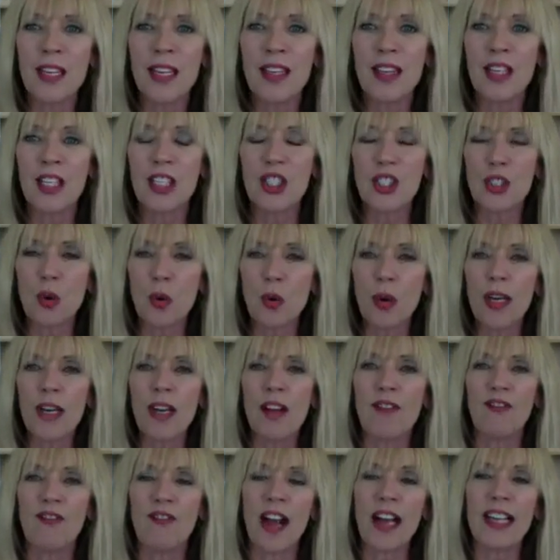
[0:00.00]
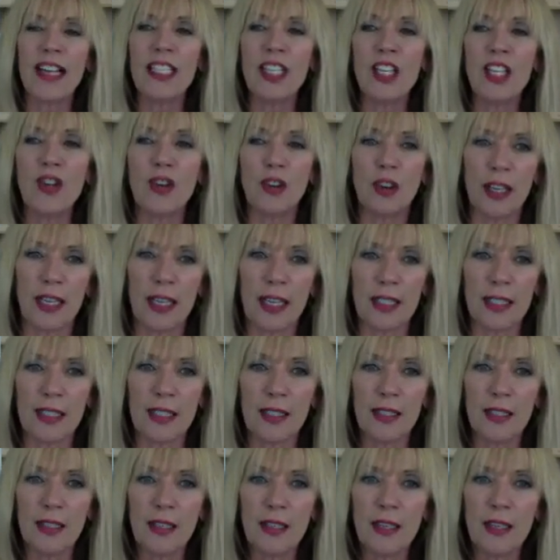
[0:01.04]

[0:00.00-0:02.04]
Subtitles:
the story of finding your it.